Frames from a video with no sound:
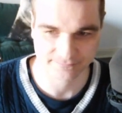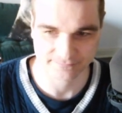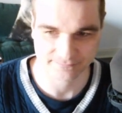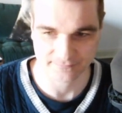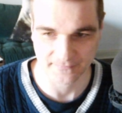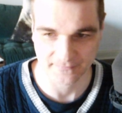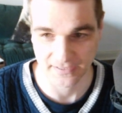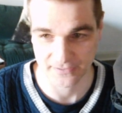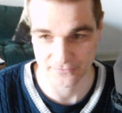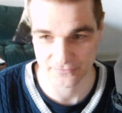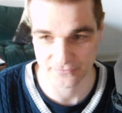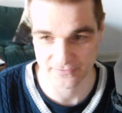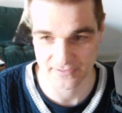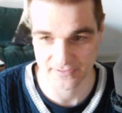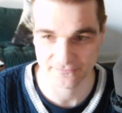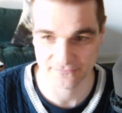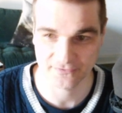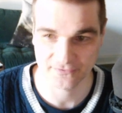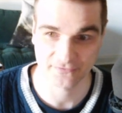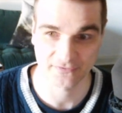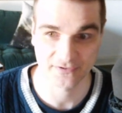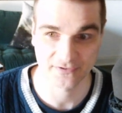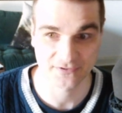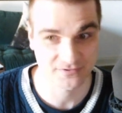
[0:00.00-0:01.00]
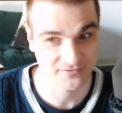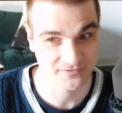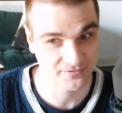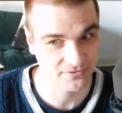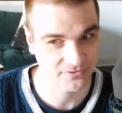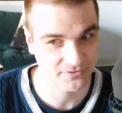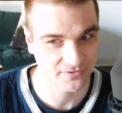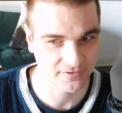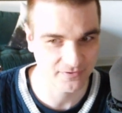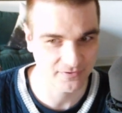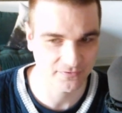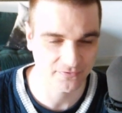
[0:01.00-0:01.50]
I don't have the original
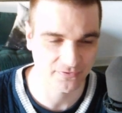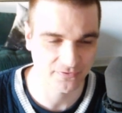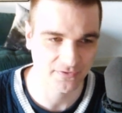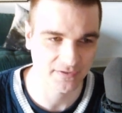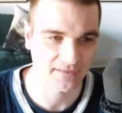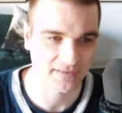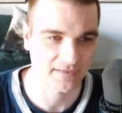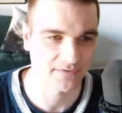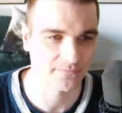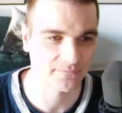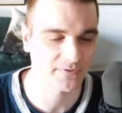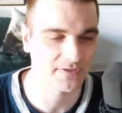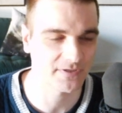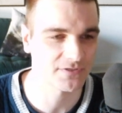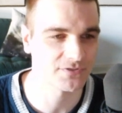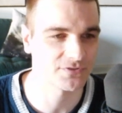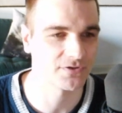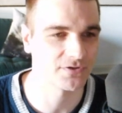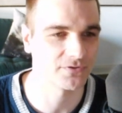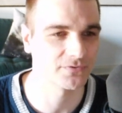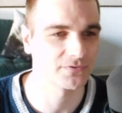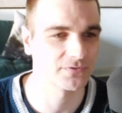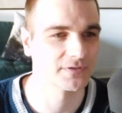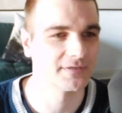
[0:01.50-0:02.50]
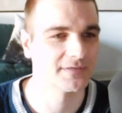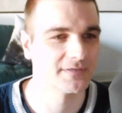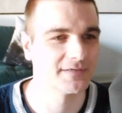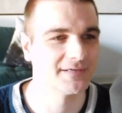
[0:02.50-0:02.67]
303, I wish though.